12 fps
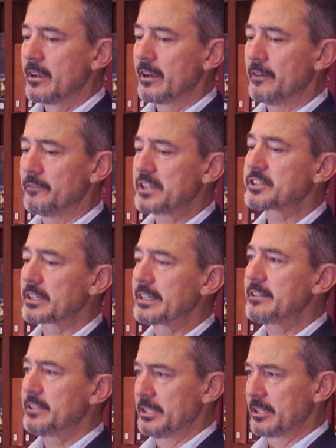Eventually,
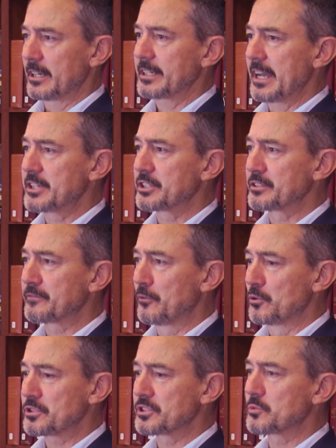United Nations
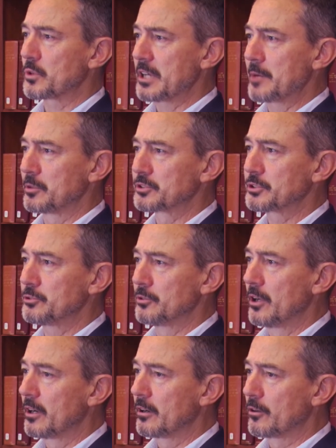forces were able to
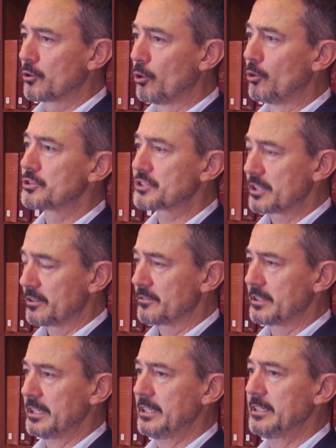cause
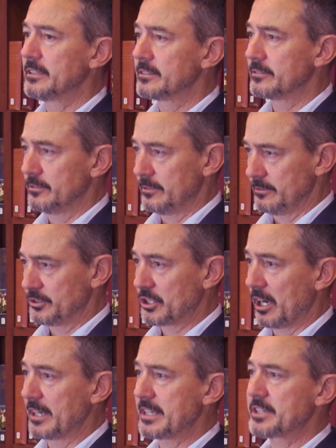the
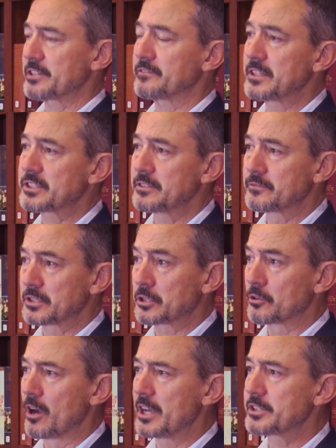Chinese offensive to
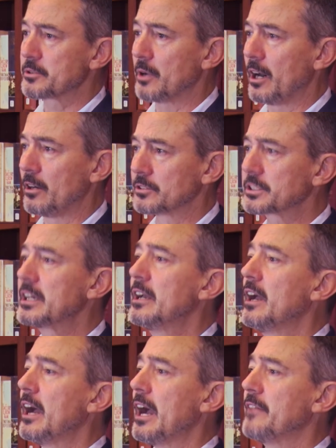grind to a halt,
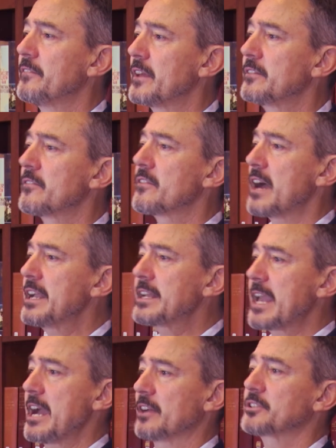and then they
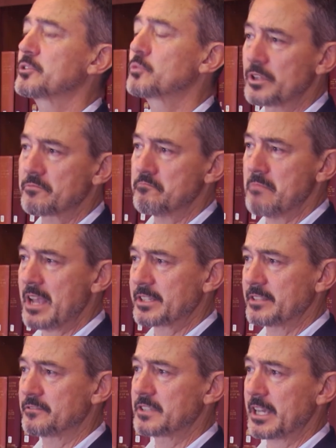countered with
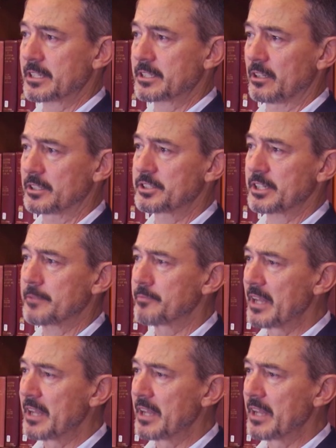massive technology.